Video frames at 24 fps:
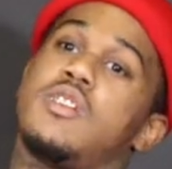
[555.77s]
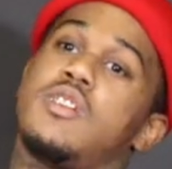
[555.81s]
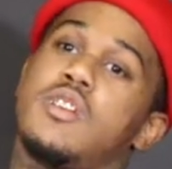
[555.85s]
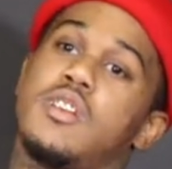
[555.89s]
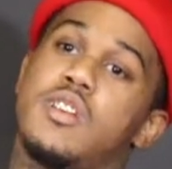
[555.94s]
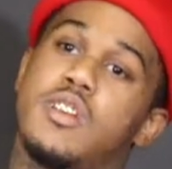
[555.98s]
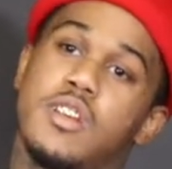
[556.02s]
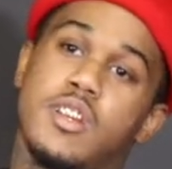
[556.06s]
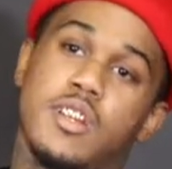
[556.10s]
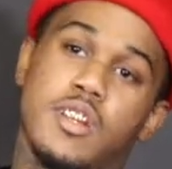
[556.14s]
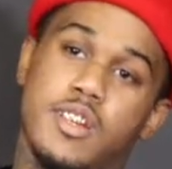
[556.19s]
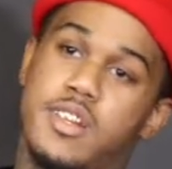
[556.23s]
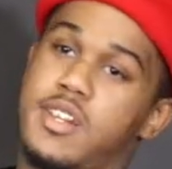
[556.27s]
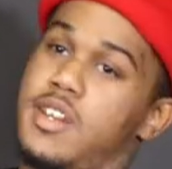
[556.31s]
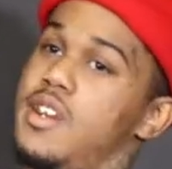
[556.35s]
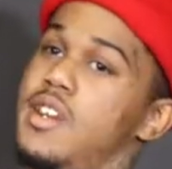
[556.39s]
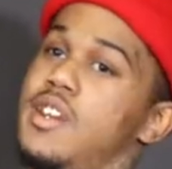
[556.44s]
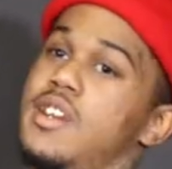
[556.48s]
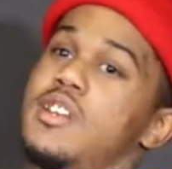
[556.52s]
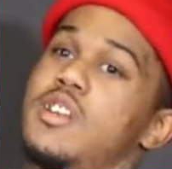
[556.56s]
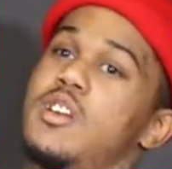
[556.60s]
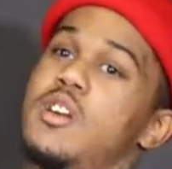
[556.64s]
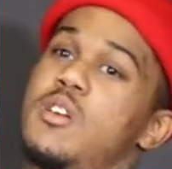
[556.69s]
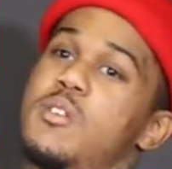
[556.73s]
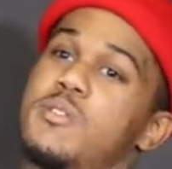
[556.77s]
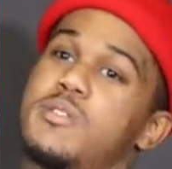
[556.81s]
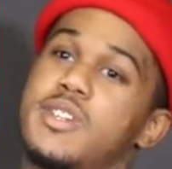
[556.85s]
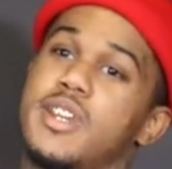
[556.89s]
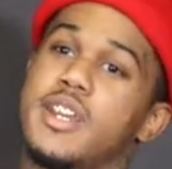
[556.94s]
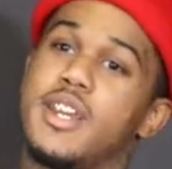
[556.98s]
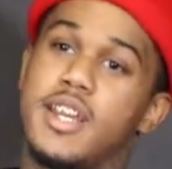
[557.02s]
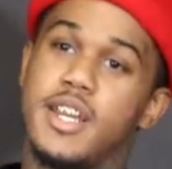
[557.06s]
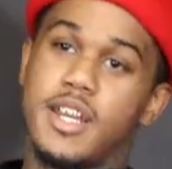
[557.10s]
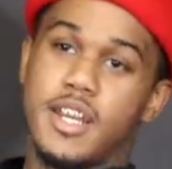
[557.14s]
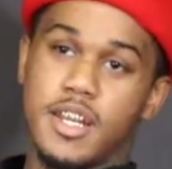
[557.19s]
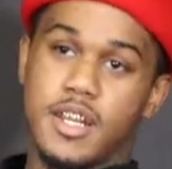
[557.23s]
You know what I'm
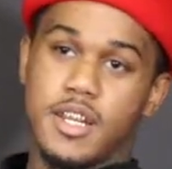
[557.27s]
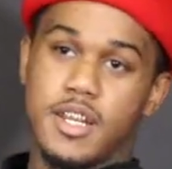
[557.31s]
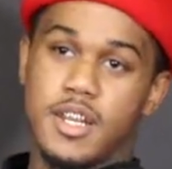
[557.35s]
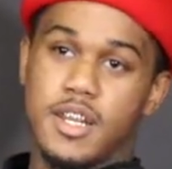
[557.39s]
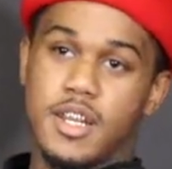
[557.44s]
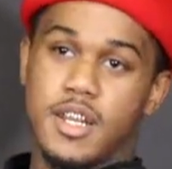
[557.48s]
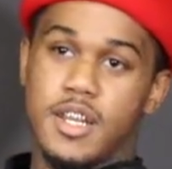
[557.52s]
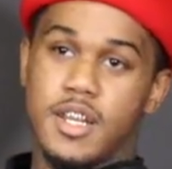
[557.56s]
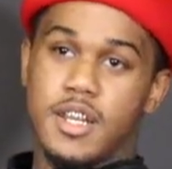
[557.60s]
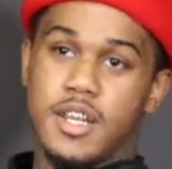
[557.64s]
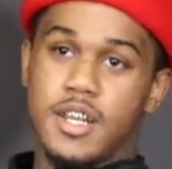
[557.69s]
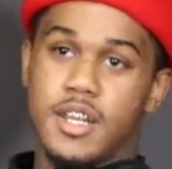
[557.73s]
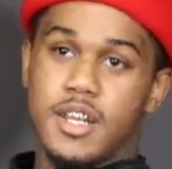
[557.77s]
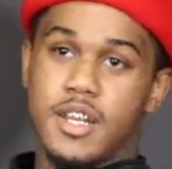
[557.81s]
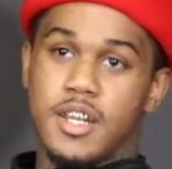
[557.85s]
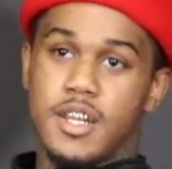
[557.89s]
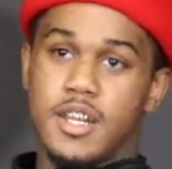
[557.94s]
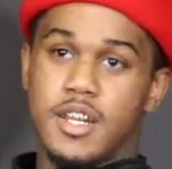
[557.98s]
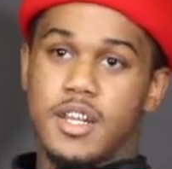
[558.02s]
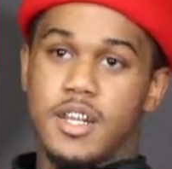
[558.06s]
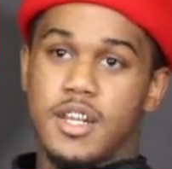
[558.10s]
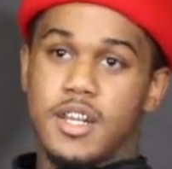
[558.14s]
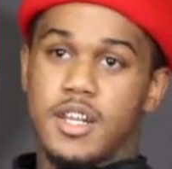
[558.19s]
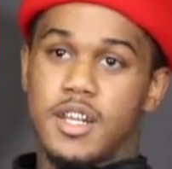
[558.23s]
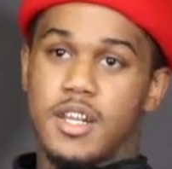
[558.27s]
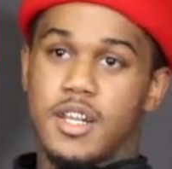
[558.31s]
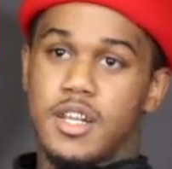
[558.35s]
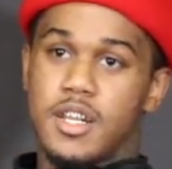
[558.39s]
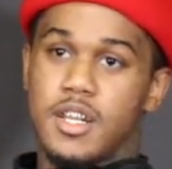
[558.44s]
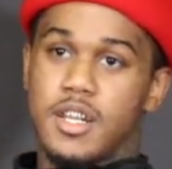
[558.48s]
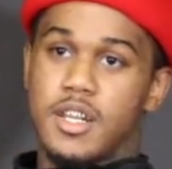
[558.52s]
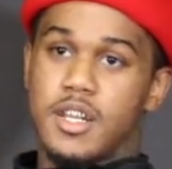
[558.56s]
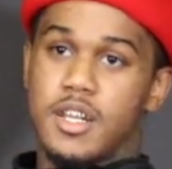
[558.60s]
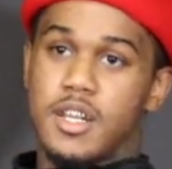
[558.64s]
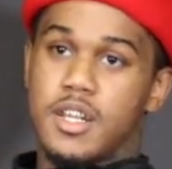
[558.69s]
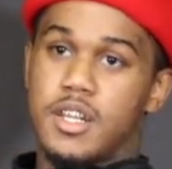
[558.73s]
saying? You was in the same position as them.
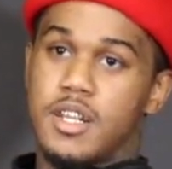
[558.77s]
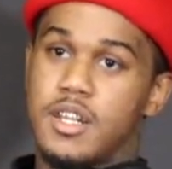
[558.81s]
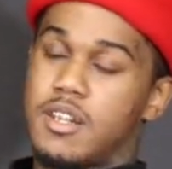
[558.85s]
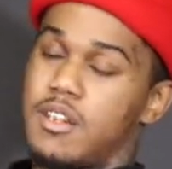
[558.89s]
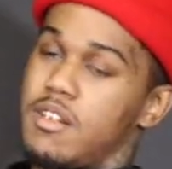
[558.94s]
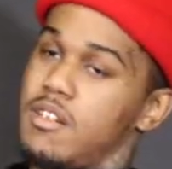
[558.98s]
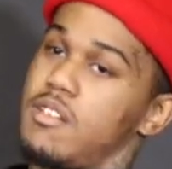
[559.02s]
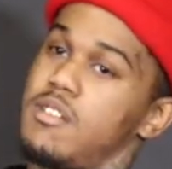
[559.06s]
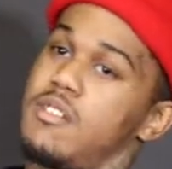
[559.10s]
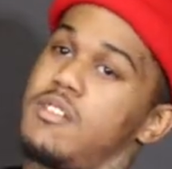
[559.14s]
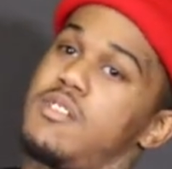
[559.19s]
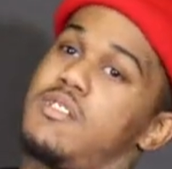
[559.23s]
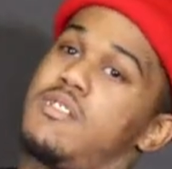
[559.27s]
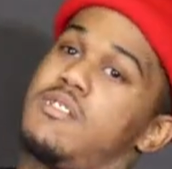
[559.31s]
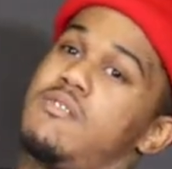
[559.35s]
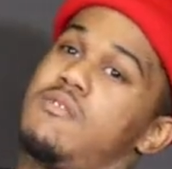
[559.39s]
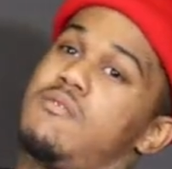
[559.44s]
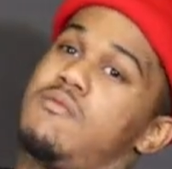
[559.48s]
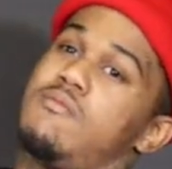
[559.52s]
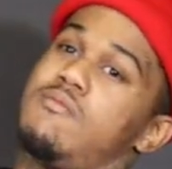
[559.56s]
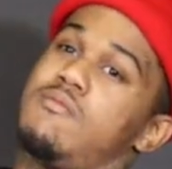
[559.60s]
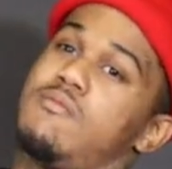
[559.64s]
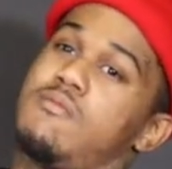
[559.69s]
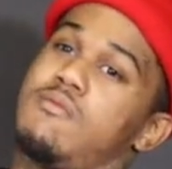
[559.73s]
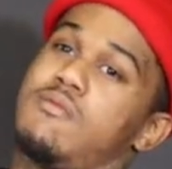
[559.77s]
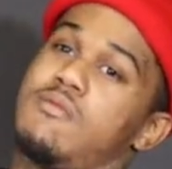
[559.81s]
Now you doing shit that I ain't doing.